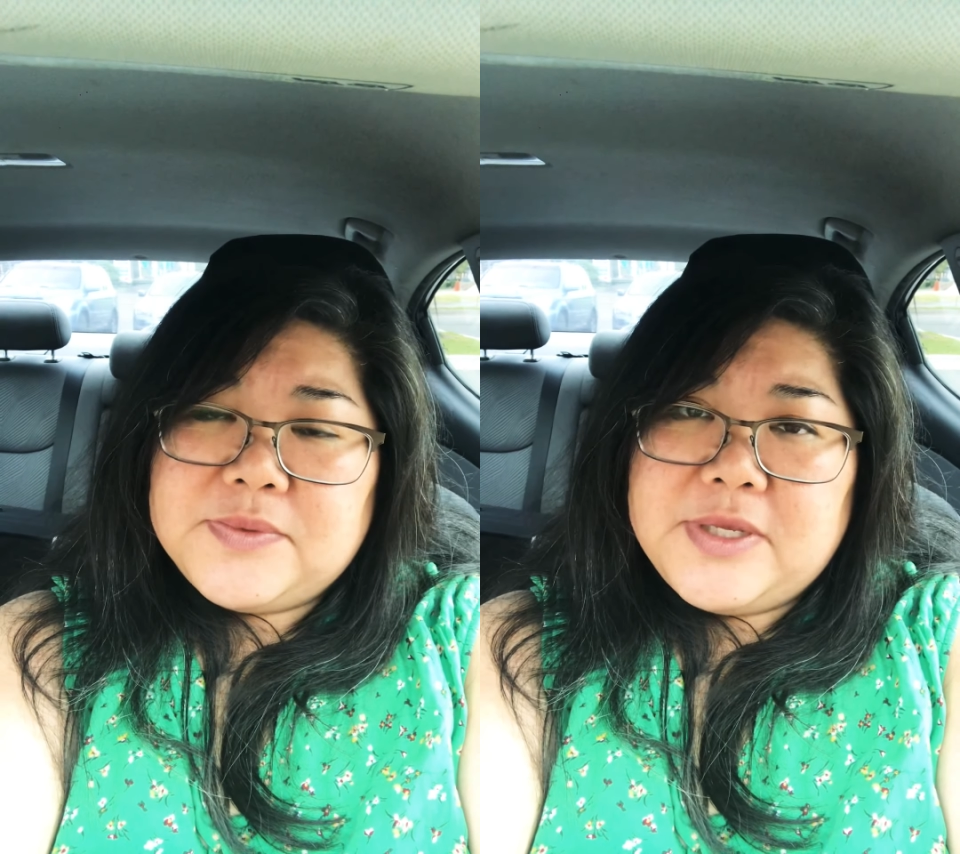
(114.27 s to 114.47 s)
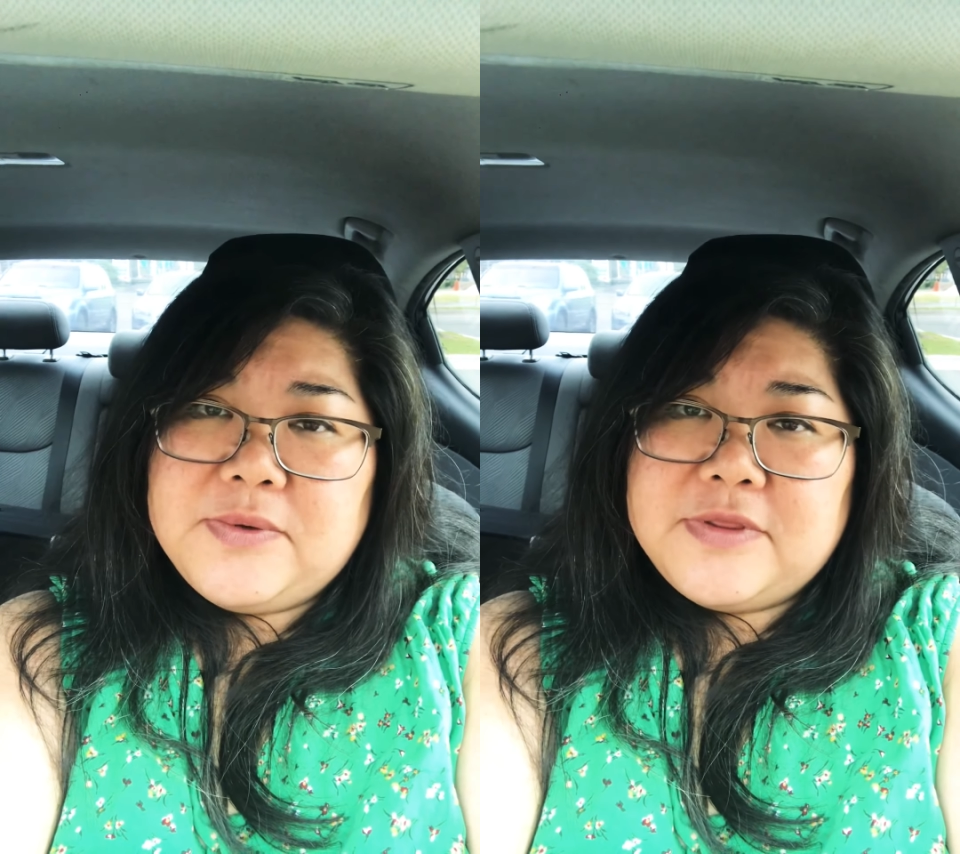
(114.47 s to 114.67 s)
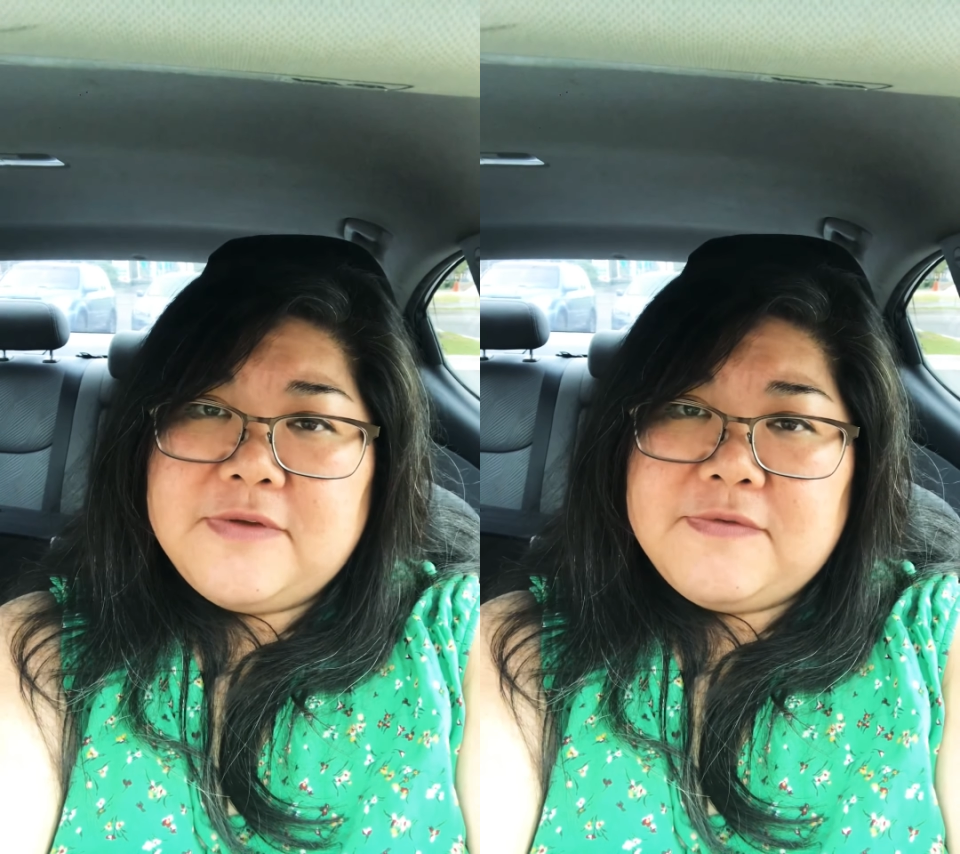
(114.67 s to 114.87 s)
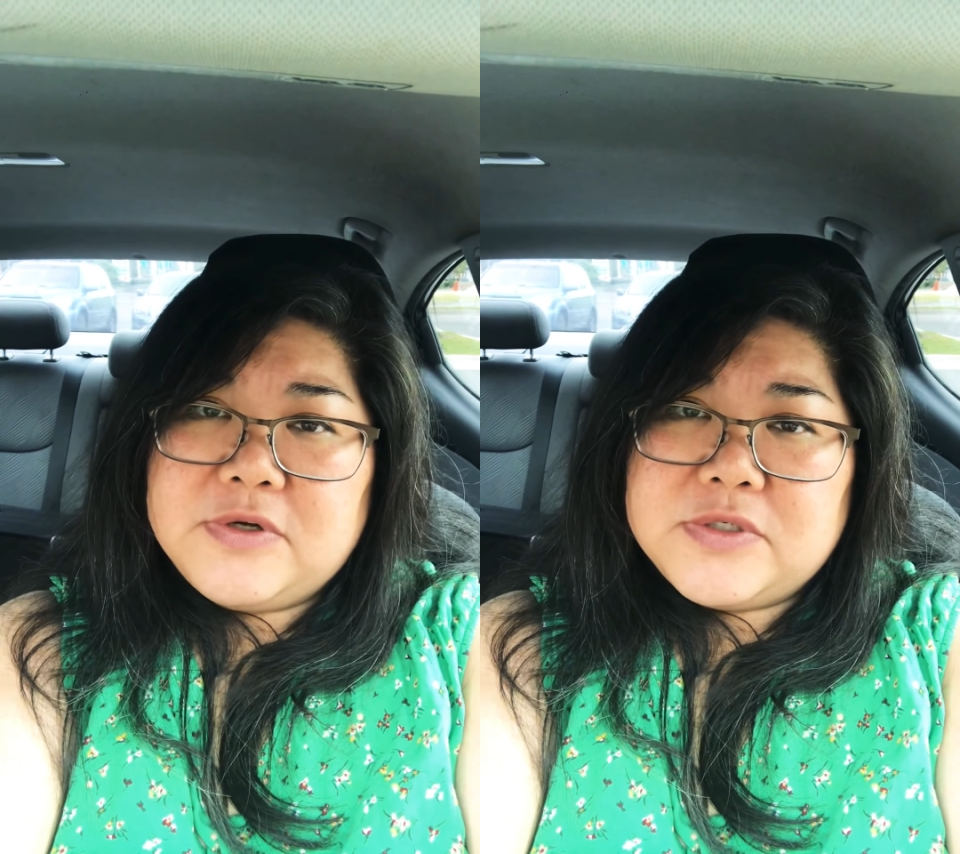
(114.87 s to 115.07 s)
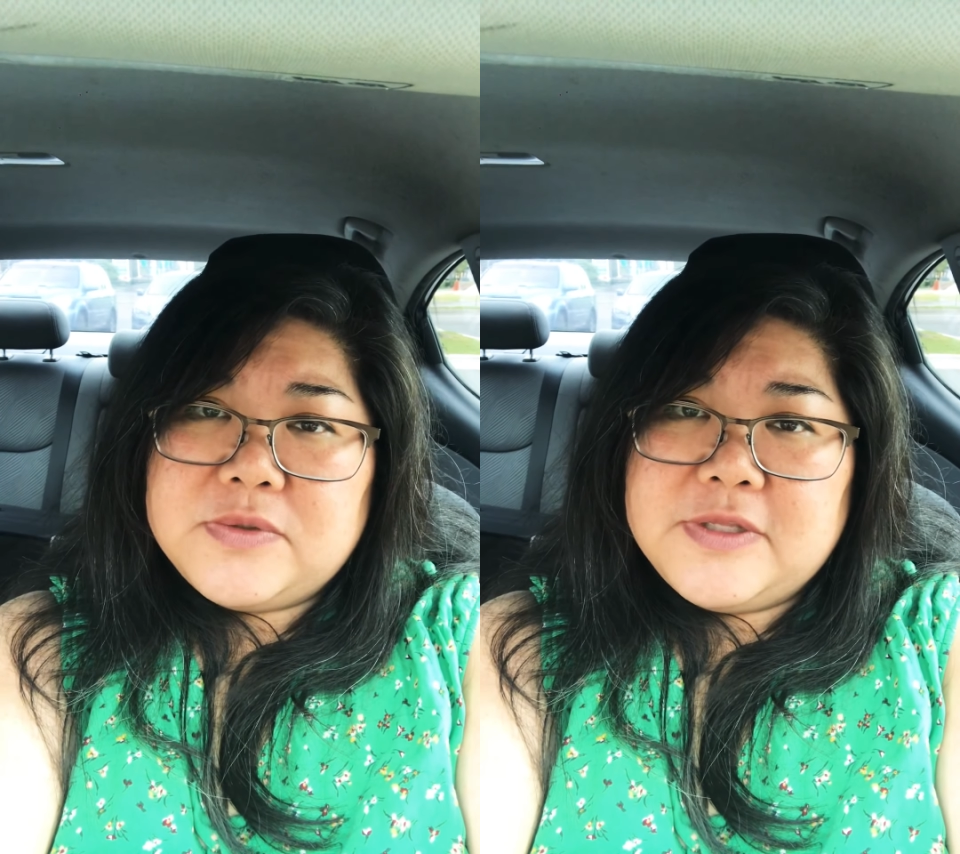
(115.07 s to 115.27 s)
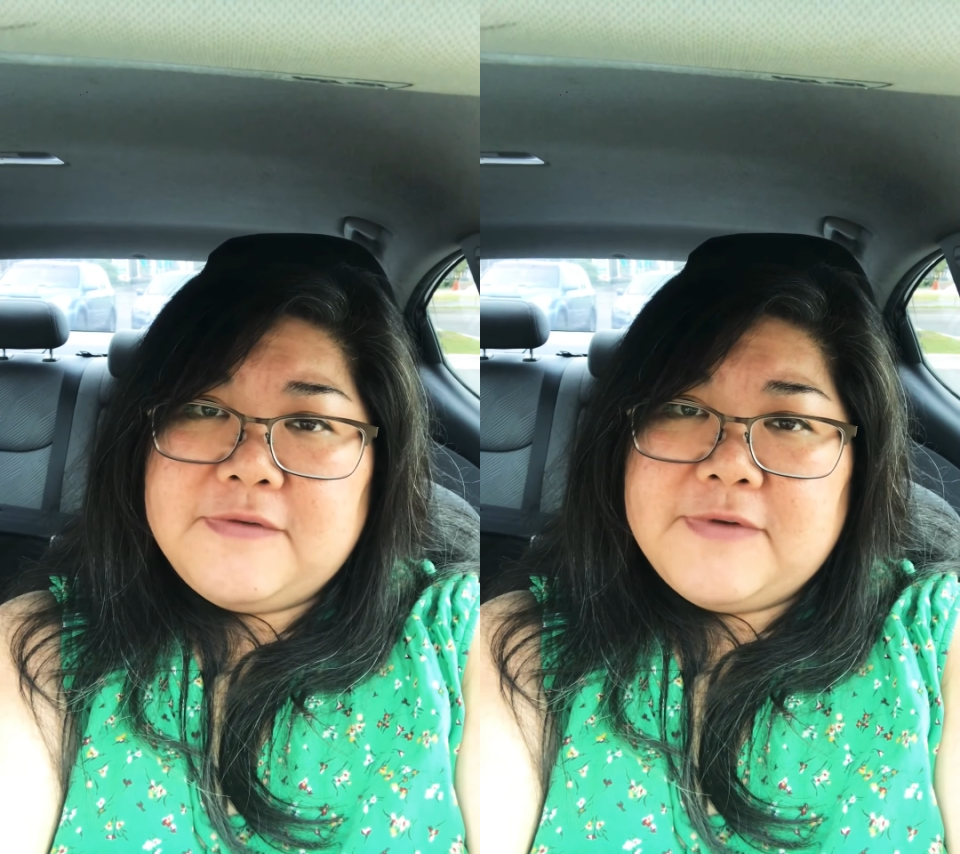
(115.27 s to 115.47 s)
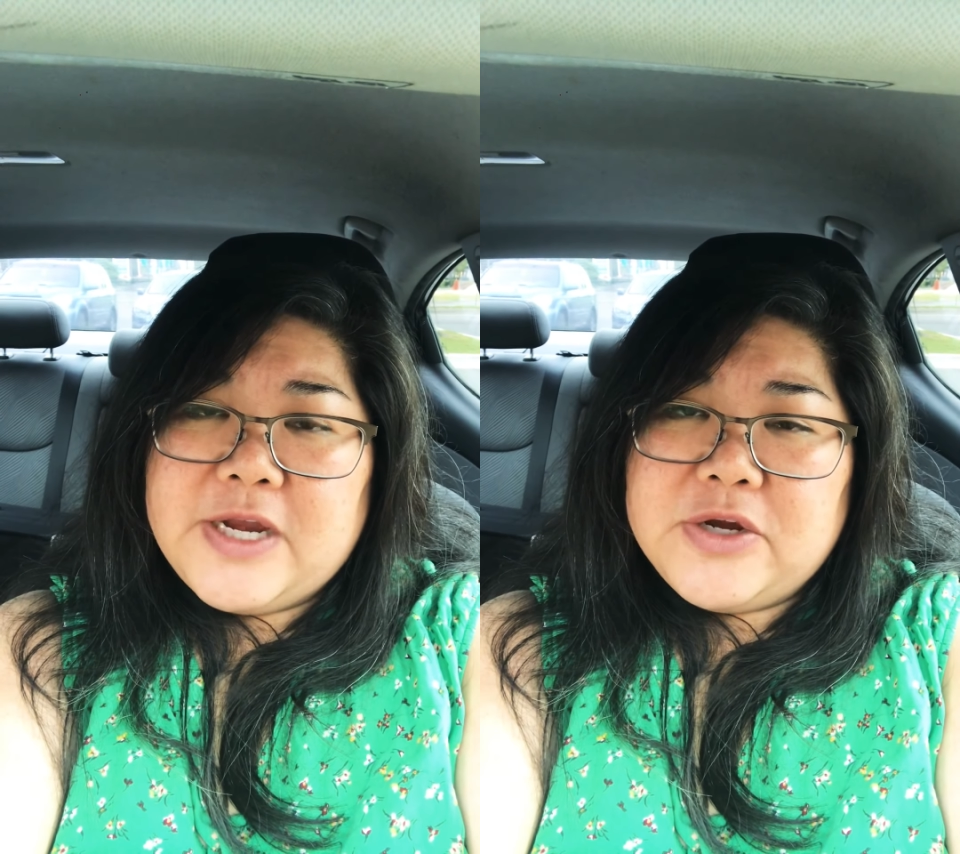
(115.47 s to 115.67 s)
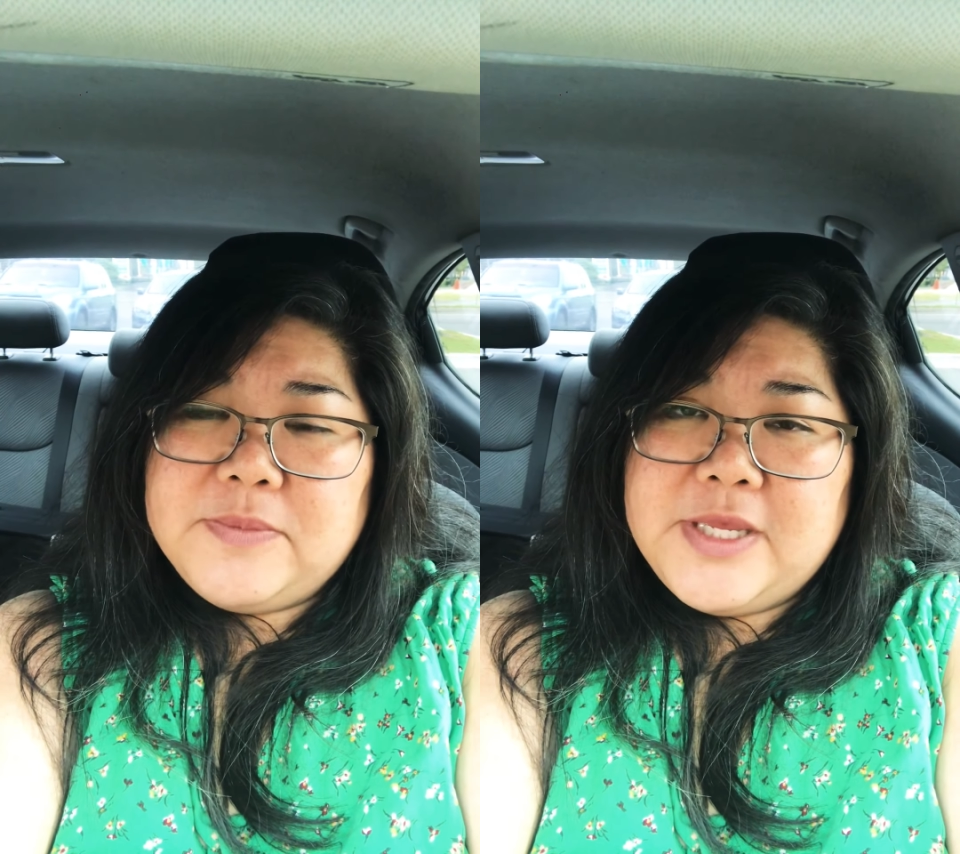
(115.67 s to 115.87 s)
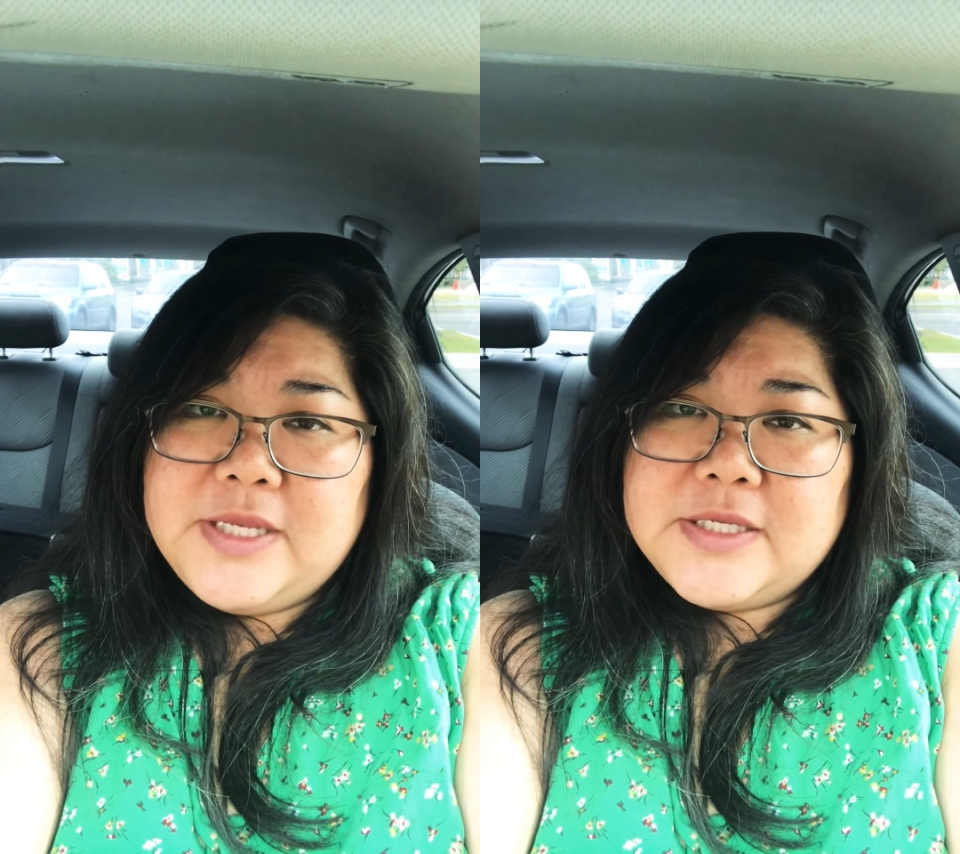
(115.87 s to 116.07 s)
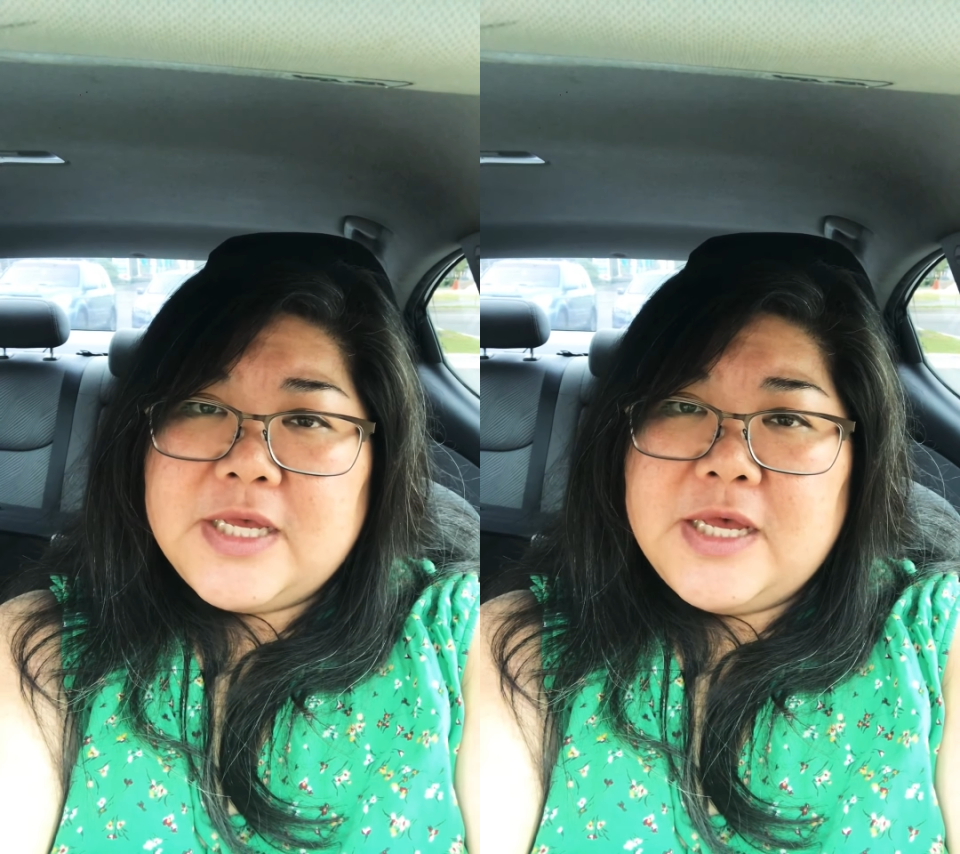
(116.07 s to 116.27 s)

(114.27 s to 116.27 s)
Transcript: week with the virtual environment.